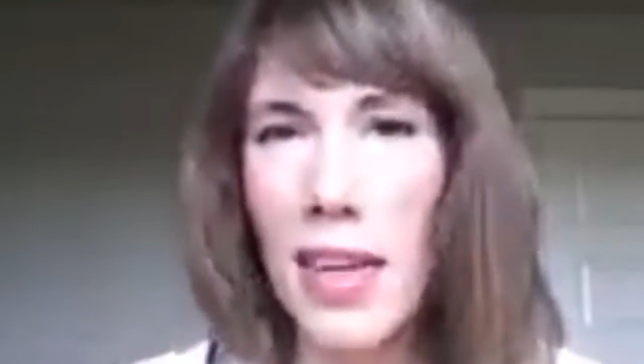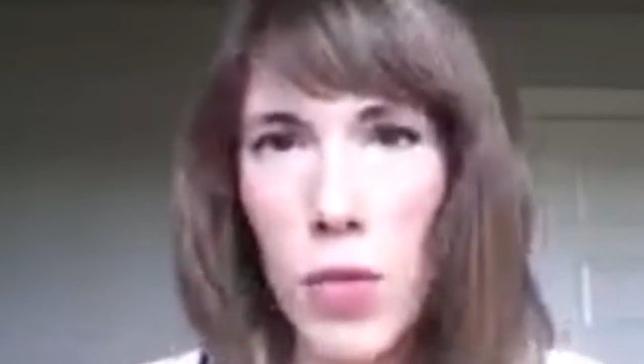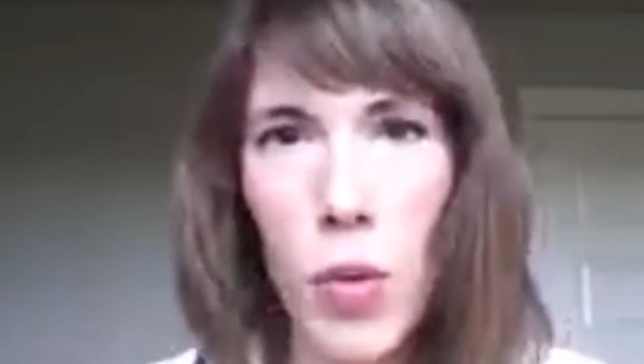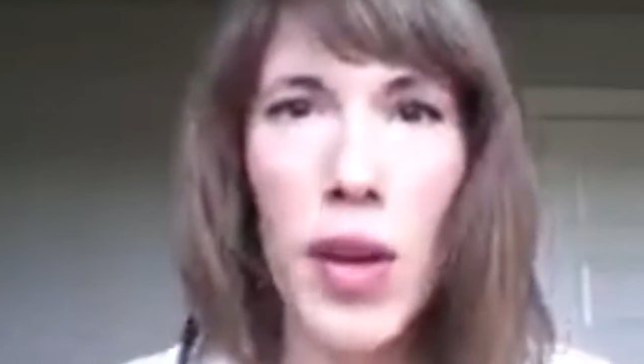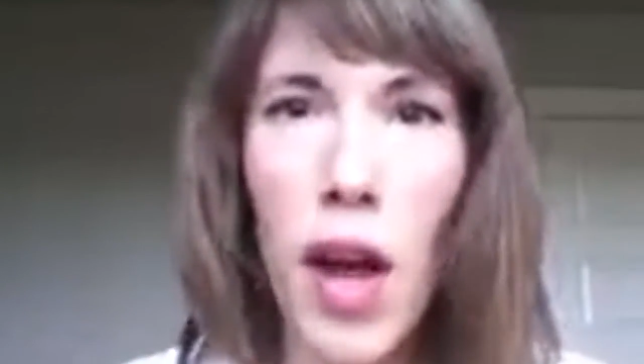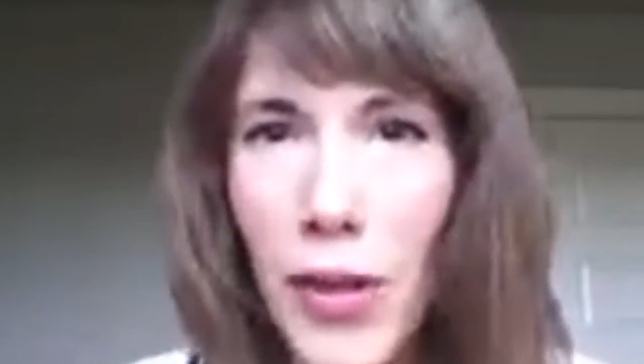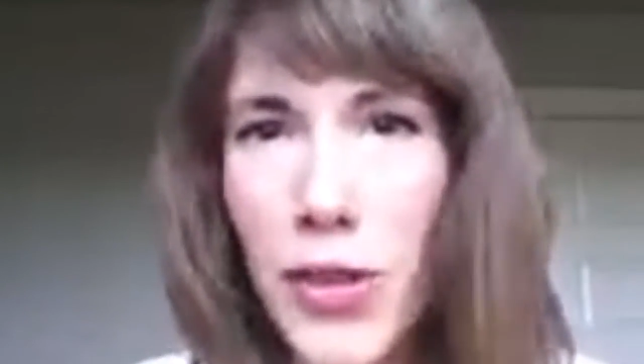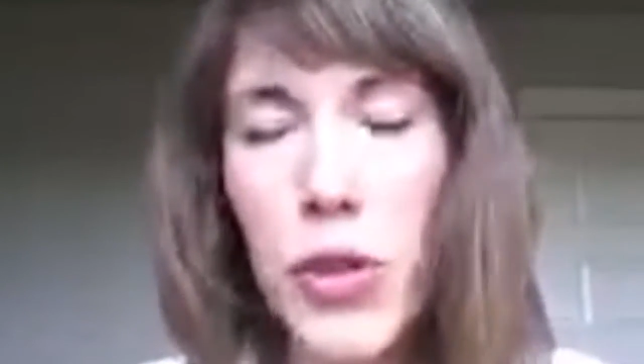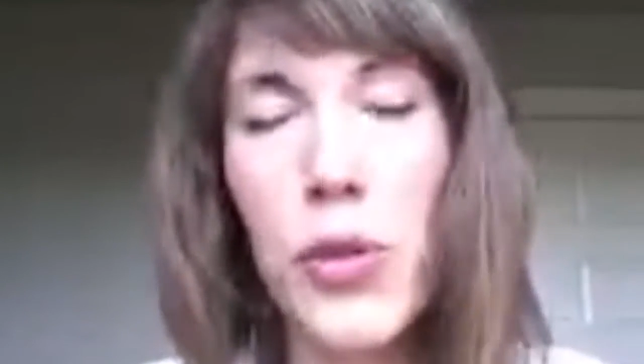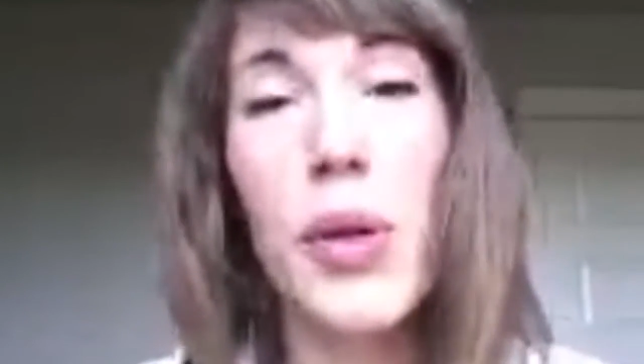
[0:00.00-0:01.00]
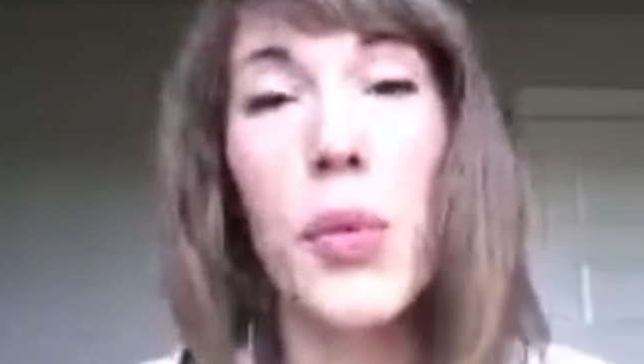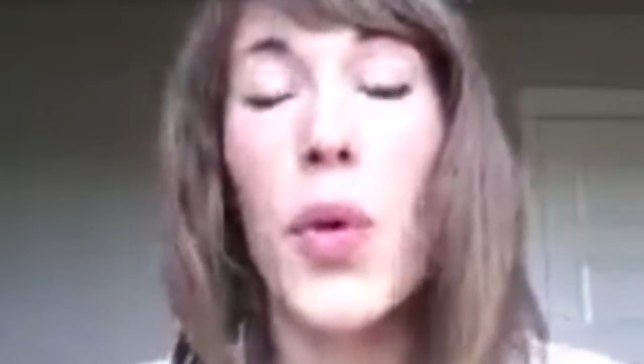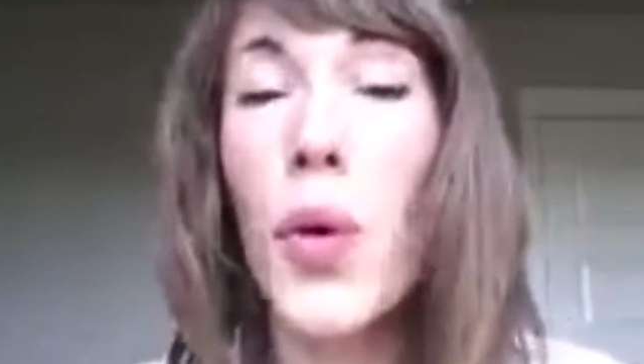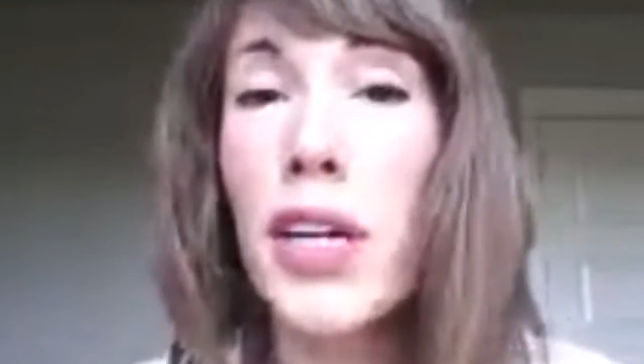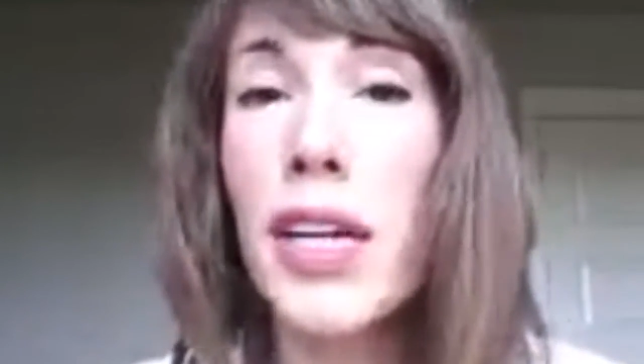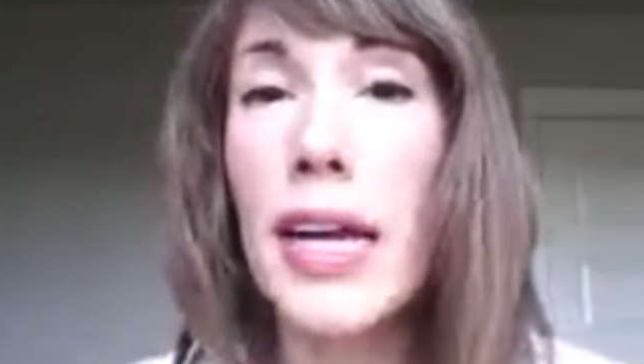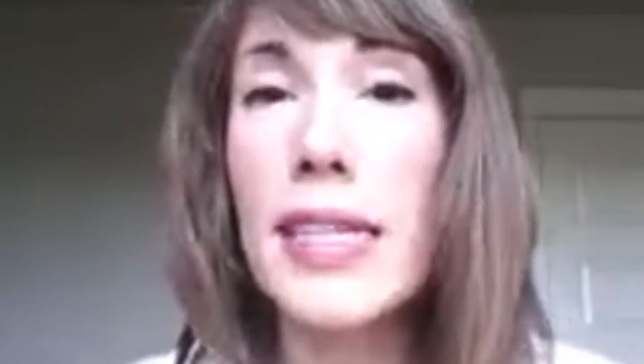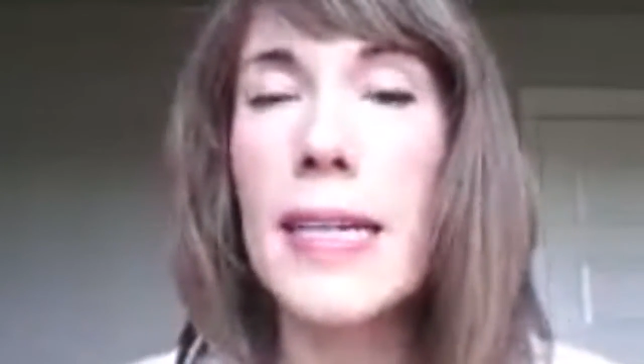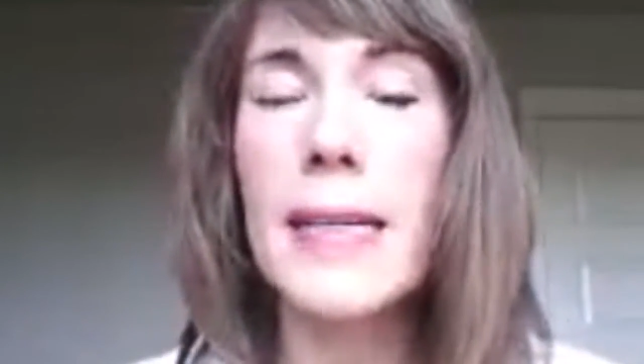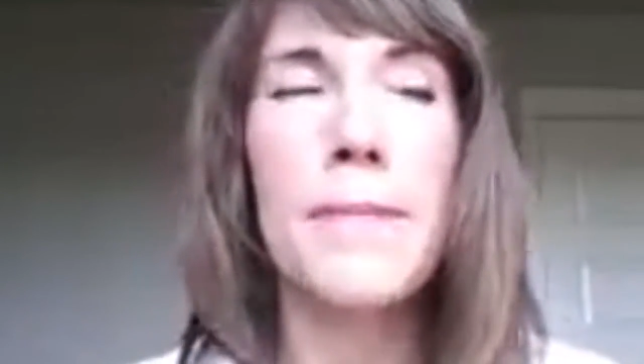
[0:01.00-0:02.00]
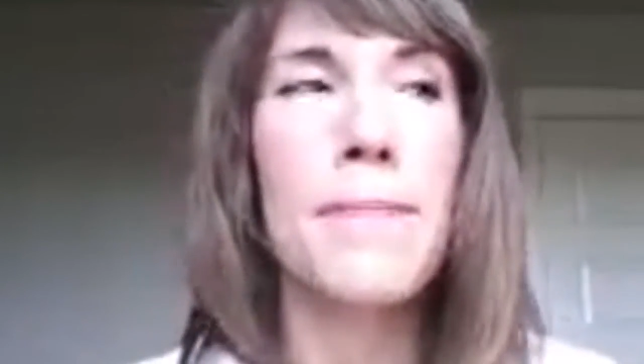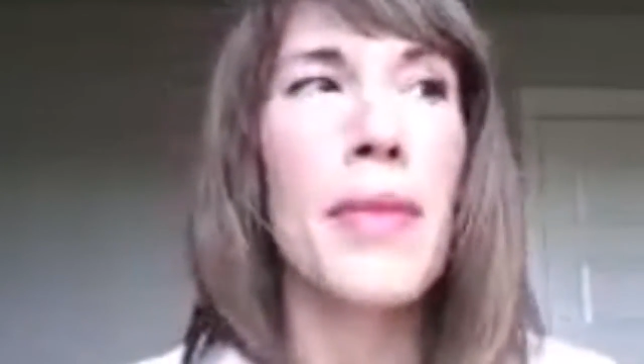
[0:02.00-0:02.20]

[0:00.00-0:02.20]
That's what we all do when we're organizing.